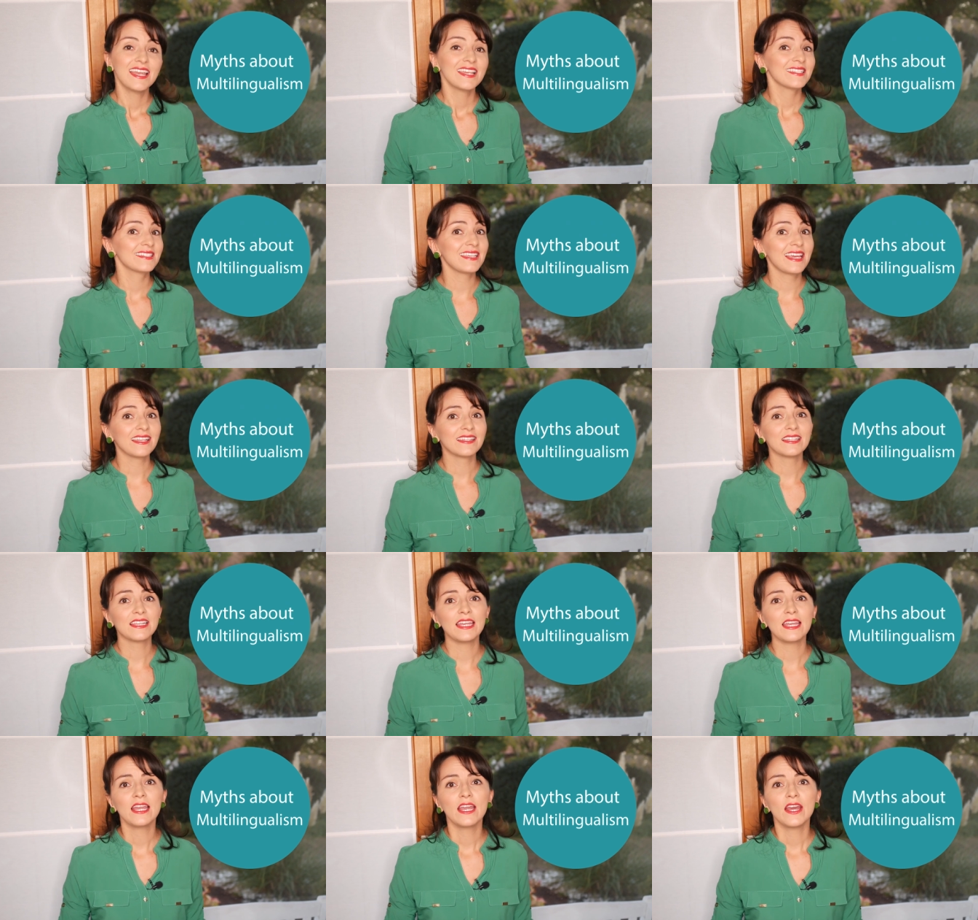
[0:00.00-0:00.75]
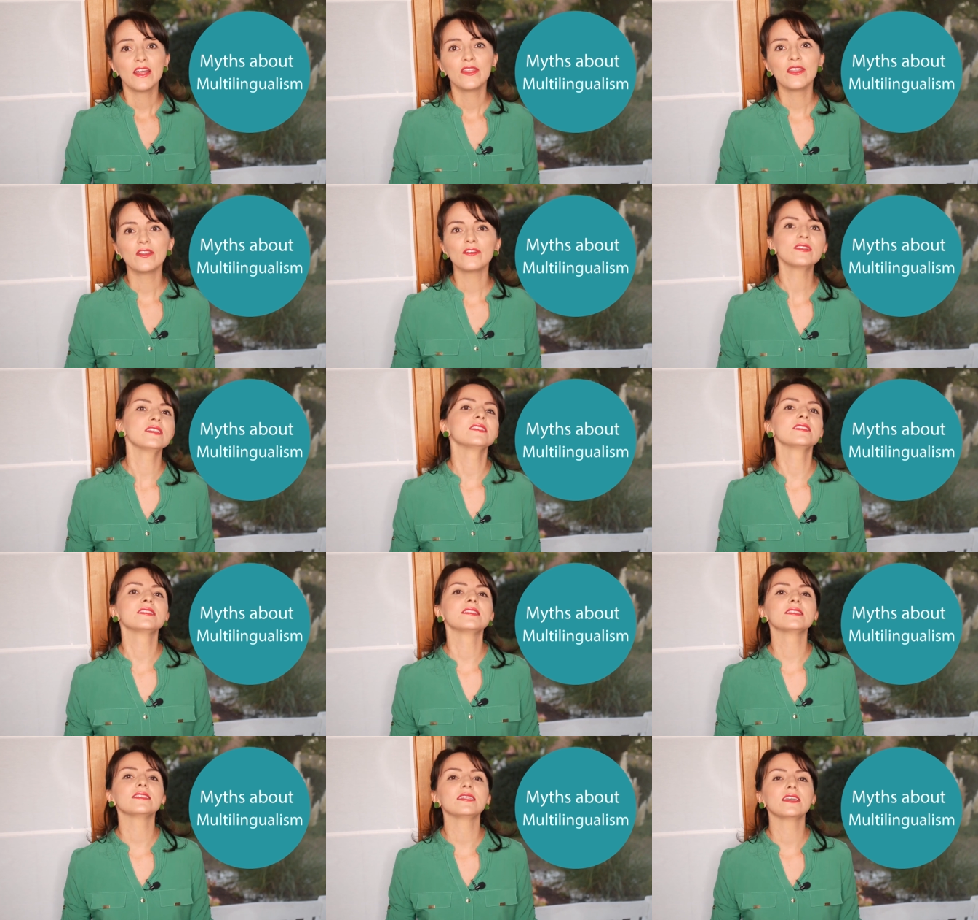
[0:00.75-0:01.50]
Sadly, there is
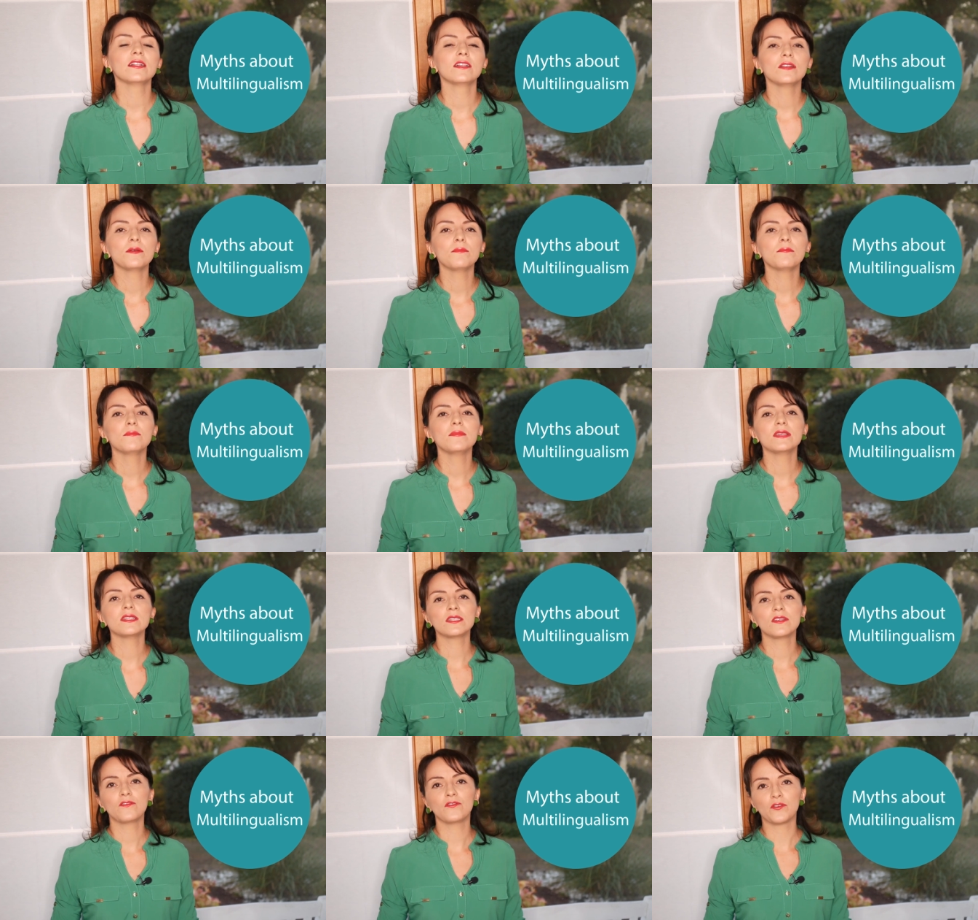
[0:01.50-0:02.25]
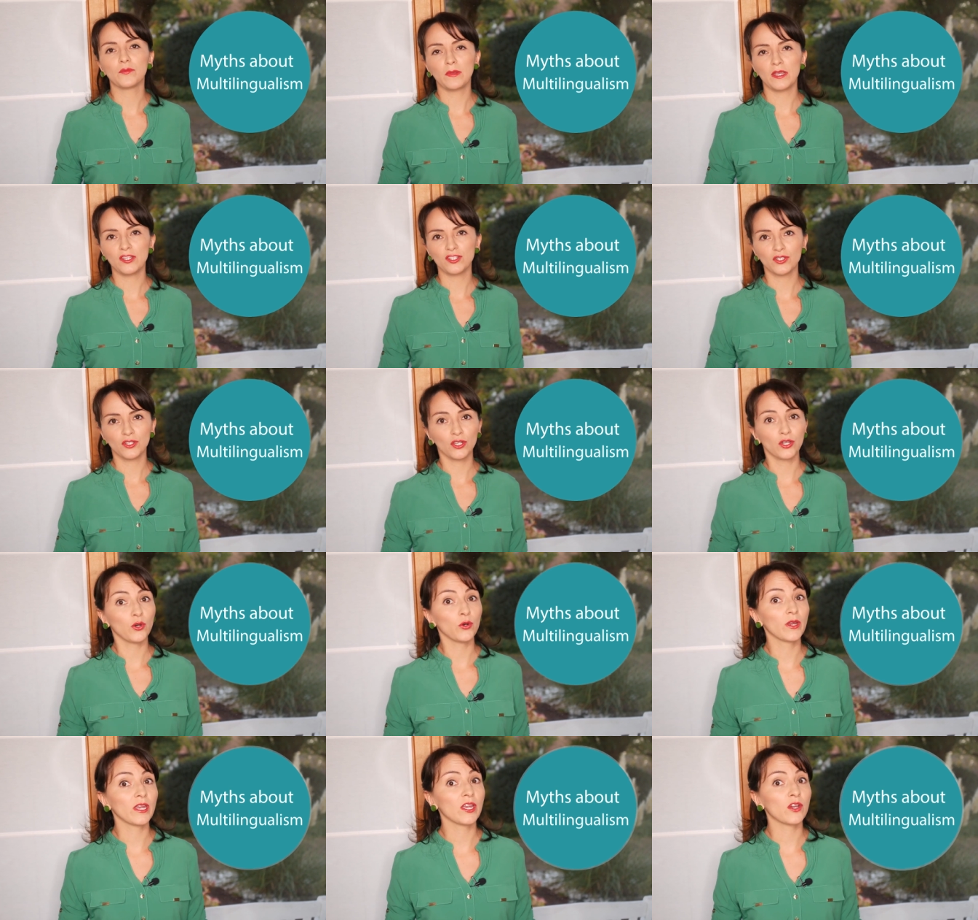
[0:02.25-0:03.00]
still misinformation
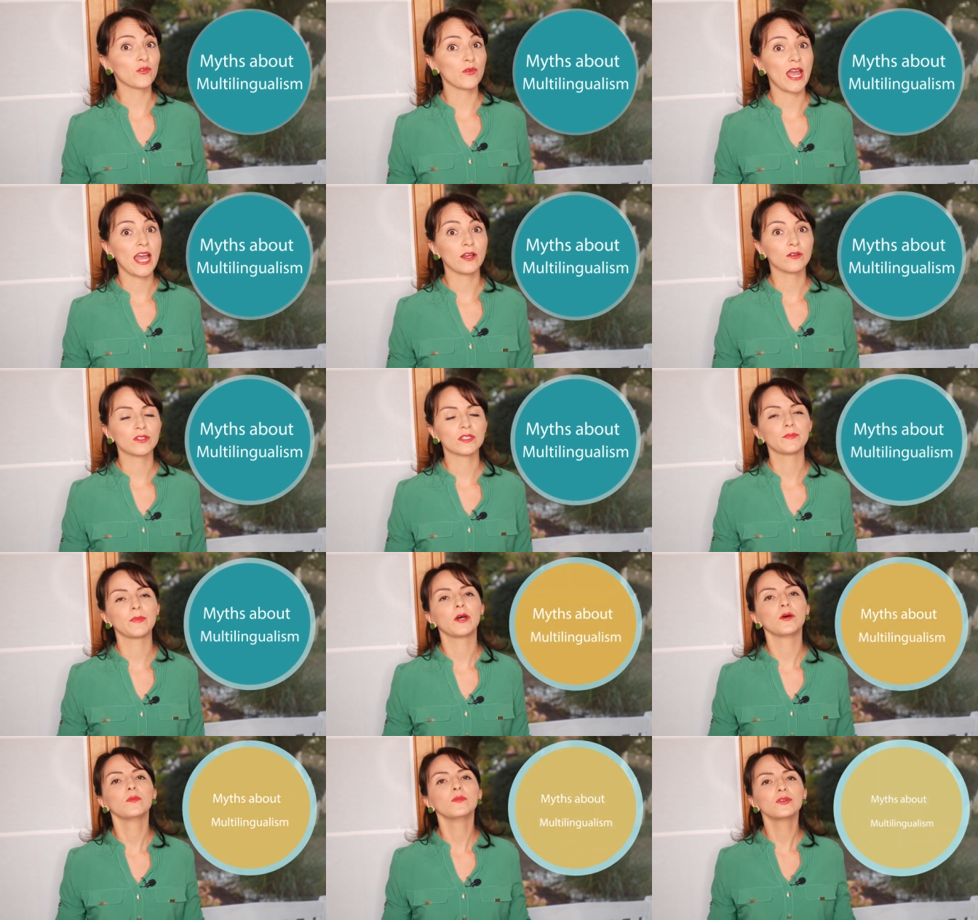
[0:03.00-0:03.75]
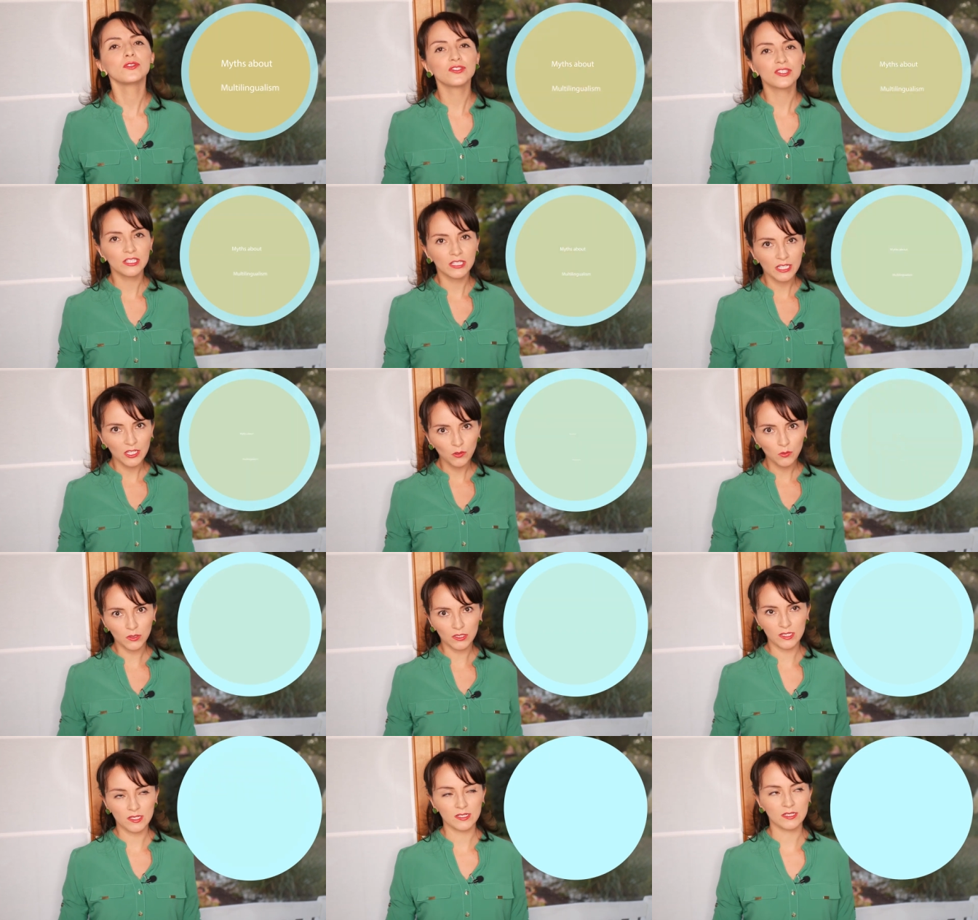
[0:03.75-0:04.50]
going around about
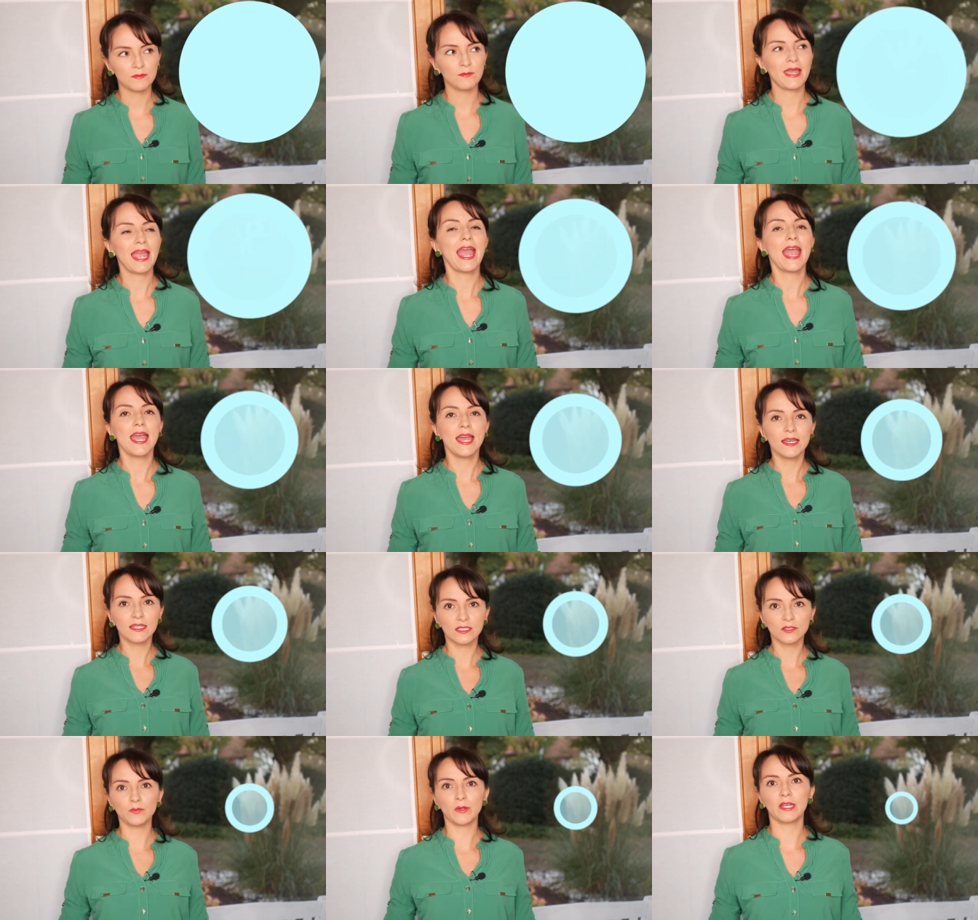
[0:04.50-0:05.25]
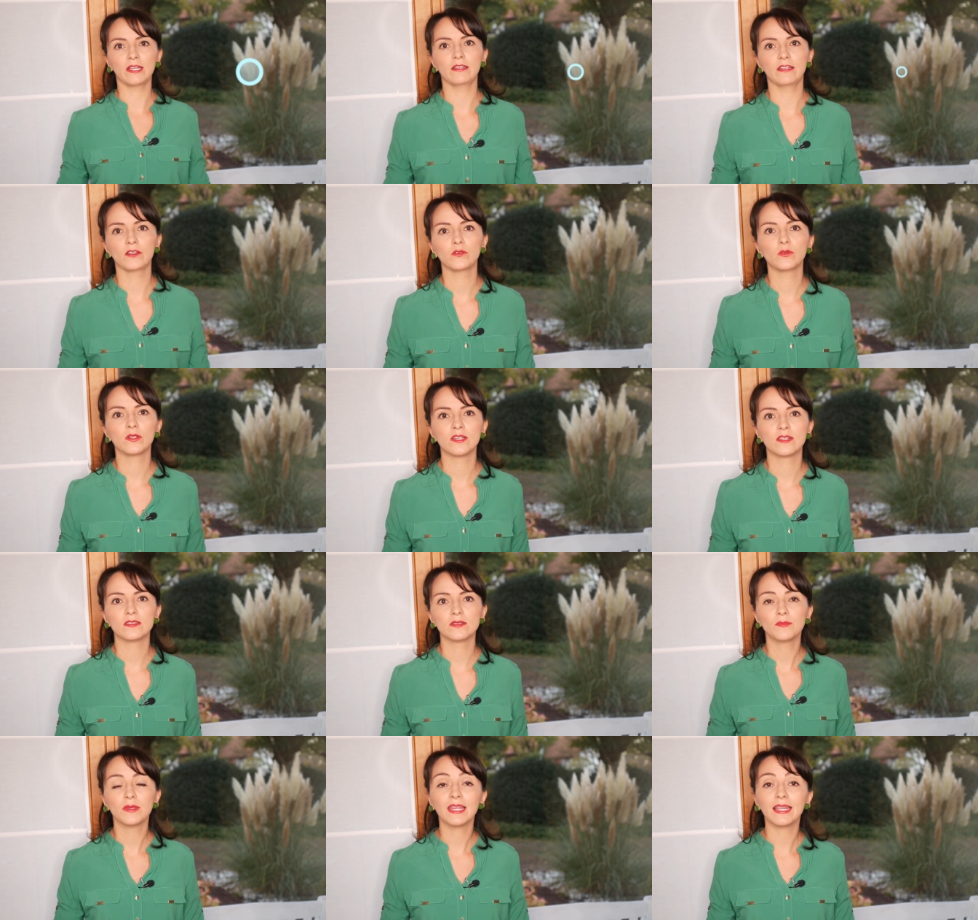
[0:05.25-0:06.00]
multilingualism and
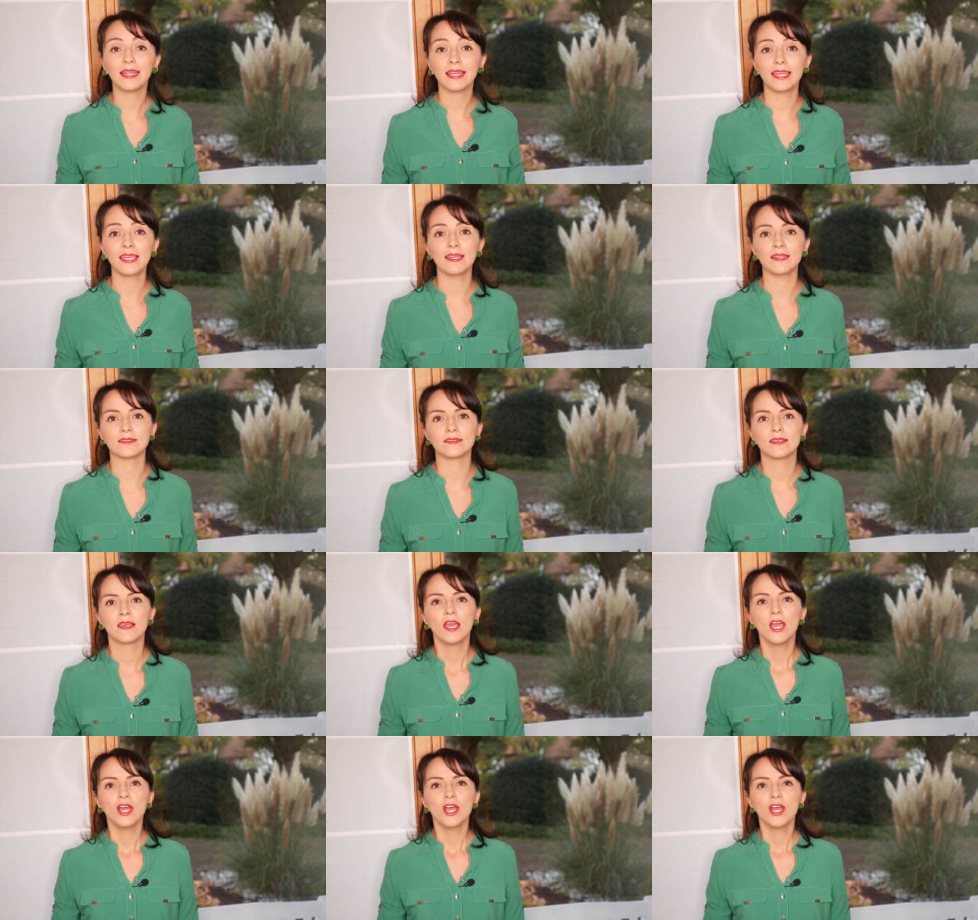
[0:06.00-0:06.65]
bilingualism in kids,